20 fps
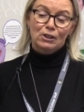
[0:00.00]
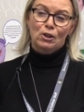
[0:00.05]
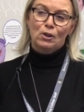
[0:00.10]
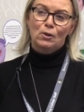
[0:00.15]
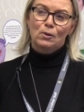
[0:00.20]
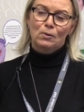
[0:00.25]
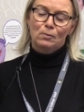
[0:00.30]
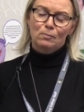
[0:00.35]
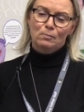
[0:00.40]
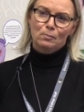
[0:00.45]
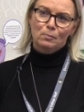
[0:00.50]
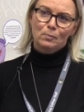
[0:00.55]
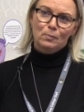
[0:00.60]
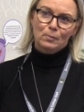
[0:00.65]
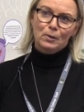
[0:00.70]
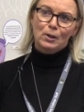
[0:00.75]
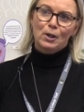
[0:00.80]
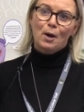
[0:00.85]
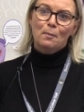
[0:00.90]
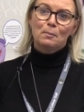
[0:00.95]
Now,
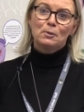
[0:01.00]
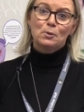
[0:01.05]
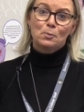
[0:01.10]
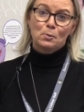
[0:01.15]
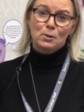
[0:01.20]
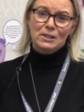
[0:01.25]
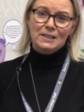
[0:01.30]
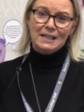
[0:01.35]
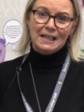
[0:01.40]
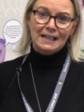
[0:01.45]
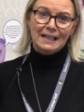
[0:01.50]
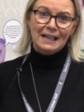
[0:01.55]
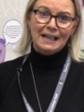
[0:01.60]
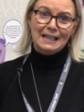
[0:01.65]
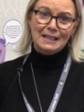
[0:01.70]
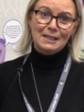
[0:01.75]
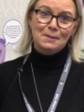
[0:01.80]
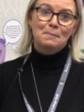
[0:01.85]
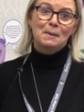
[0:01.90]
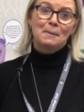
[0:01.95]
coming towards
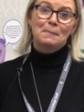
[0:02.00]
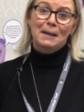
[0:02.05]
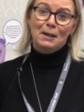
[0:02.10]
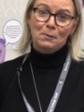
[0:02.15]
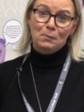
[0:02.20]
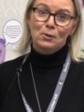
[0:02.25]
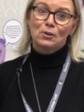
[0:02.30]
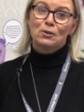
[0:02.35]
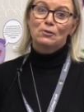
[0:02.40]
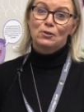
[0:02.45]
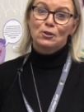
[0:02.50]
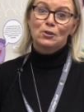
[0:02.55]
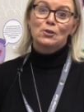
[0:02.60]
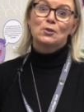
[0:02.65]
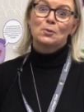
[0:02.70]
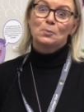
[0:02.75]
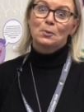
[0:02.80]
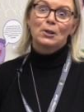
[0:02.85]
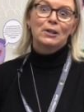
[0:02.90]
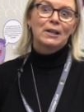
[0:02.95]
deadlines, maybe I wouldn't have
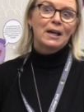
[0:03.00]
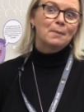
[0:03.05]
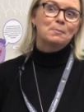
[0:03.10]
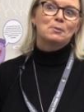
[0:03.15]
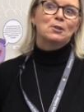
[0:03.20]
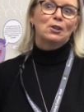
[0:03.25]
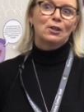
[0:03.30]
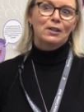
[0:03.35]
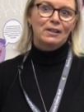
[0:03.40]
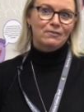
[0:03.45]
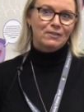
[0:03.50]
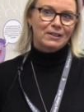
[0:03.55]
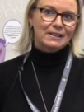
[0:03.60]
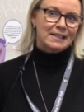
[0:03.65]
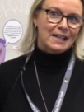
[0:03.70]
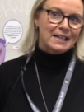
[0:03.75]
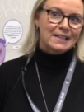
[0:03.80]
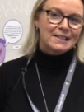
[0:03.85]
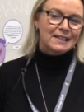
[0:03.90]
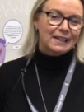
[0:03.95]
used the word absolutely
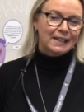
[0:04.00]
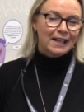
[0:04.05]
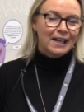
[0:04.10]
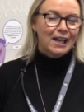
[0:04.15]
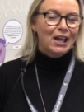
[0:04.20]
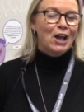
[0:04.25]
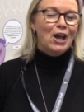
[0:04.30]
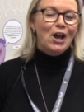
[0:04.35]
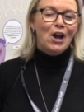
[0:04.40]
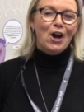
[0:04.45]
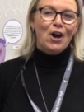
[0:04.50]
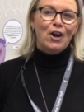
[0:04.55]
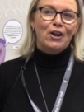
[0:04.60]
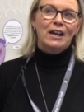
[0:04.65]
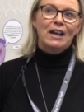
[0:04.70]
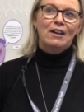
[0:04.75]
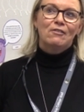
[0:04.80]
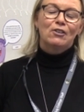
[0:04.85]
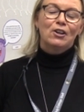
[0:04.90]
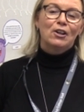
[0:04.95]
fantastic.
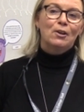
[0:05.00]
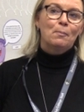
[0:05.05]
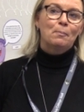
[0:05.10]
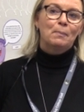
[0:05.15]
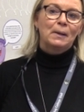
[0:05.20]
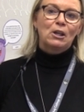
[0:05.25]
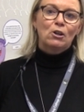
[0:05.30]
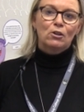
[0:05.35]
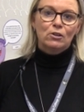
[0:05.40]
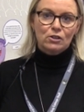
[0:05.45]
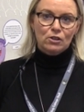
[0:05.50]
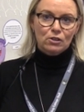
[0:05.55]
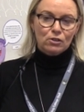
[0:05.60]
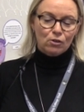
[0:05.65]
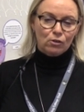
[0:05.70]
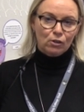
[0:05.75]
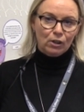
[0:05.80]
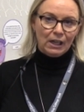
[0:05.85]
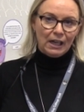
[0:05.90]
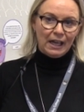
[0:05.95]
However, because it's
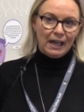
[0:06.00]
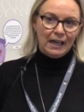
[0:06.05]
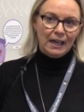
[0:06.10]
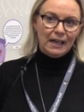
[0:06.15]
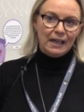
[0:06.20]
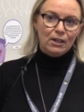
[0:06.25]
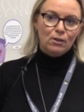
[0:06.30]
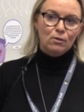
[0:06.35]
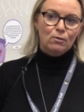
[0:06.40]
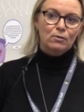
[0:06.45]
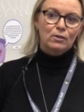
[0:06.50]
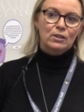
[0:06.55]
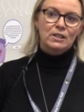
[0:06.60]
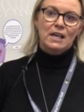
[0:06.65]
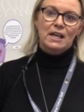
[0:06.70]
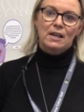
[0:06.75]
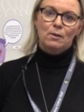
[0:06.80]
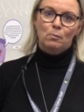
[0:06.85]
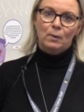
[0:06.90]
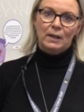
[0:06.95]
online over
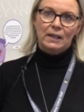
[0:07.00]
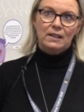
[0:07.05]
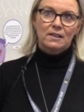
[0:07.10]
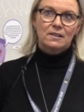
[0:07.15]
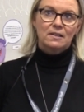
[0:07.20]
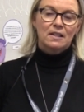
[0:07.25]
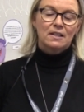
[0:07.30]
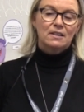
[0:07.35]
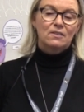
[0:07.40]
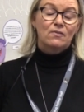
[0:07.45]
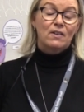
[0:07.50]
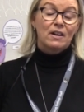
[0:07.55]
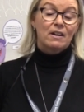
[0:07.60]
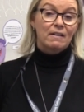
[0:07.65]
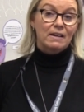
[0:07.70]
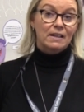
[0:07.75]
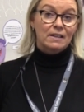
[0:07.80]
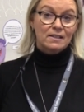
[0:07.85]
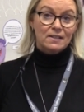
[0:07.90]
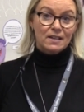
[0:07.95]
10 weeks, it's
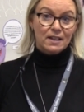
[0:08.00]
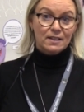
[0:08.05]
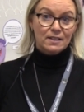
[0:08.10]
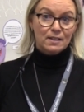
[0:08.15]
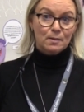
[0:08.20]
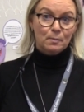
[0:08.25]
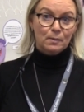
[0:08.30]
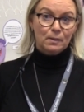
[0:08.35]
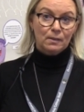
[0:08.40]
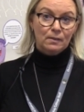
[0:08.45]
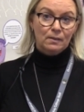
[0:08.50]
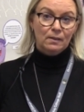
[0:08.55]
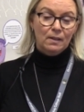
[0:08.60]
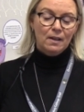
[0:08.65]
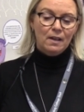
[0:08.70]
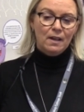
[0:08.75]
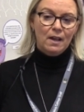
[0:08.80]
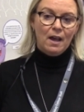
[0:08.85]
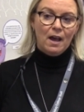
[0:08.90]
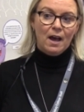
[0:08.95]
very accessible.
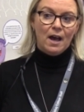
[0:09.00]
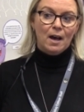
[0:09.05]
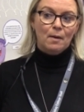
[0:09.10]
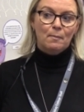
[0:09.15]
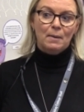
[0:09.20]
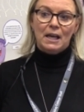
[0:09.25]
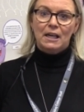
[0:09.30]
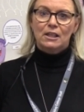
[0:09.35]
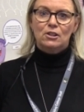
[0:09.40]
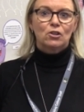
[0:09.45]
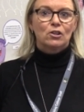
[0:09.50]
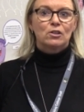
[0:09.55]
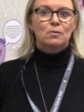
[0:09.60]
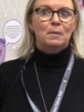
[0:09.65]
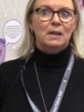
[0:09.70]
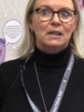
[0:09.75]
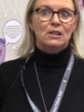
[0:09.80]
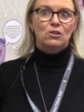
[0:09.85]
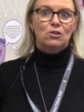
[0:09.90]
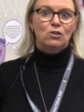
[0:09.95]
And it just
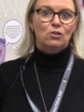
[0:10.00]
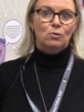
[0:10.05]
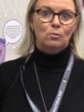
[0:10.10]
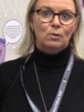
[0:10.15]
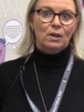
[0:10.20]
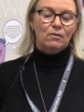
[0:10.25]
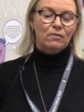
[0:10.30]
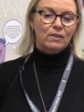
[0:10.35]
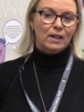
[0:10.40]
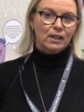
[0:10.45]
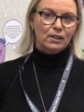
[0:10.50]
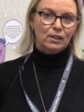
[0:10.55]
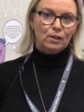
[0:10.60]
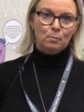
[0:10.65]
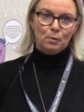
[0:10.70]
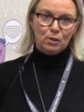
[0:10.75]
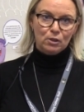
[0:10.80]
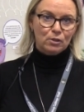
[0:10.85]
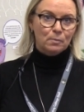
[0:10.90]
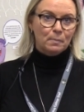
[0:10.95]
means you don't have that
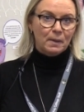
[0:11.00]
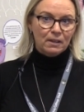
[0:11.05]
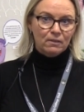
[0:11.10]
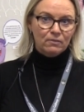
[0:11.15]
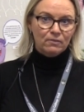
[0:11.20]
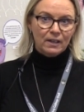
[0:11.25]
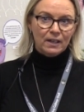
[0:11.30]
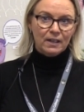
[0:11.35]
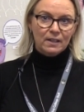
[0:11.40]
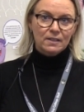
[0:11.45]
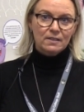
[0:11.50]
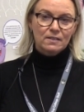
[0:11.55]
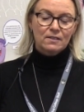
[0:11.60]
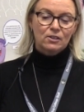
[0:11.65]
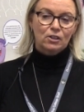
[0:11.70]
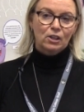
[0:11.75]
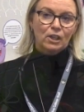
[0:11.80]
commute to Belfast.